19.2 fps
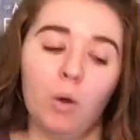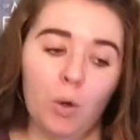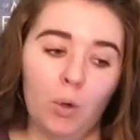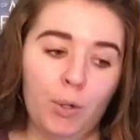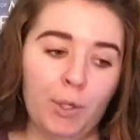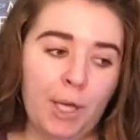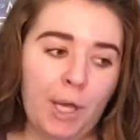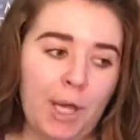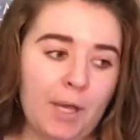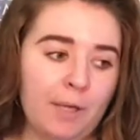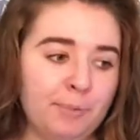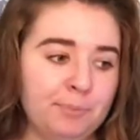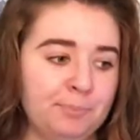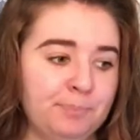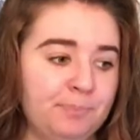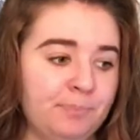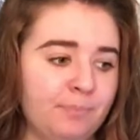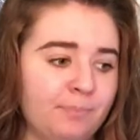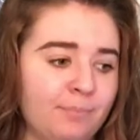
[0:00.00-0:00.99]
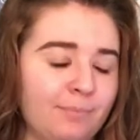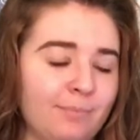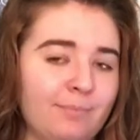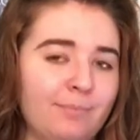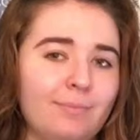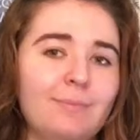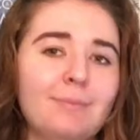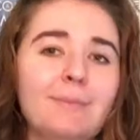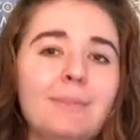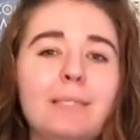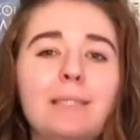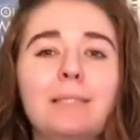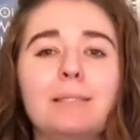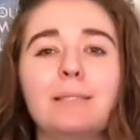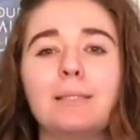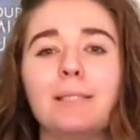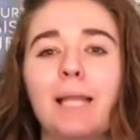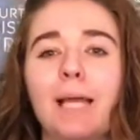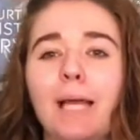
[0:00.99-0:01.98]
Okay.
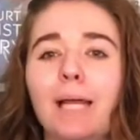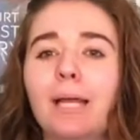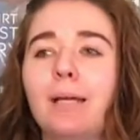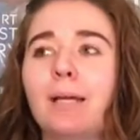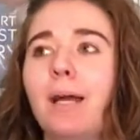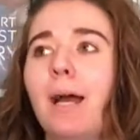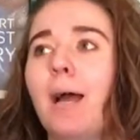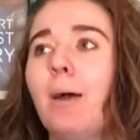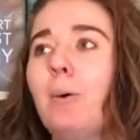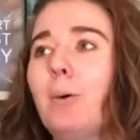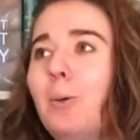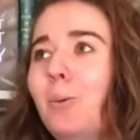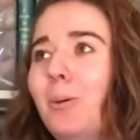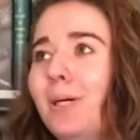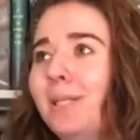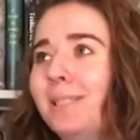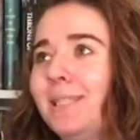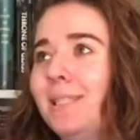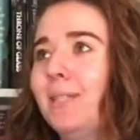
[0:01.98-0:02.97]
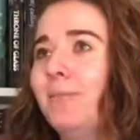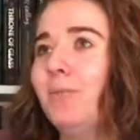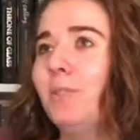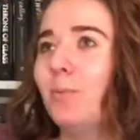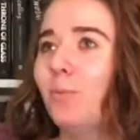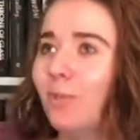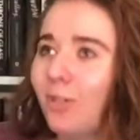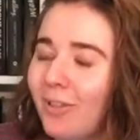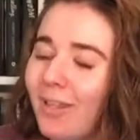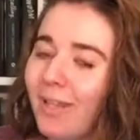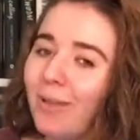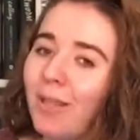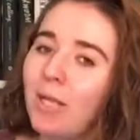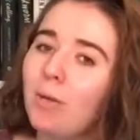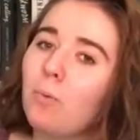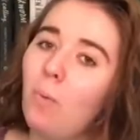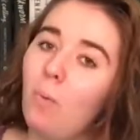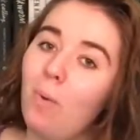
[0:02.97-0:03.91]
Like, I would want to live somewhere that, like,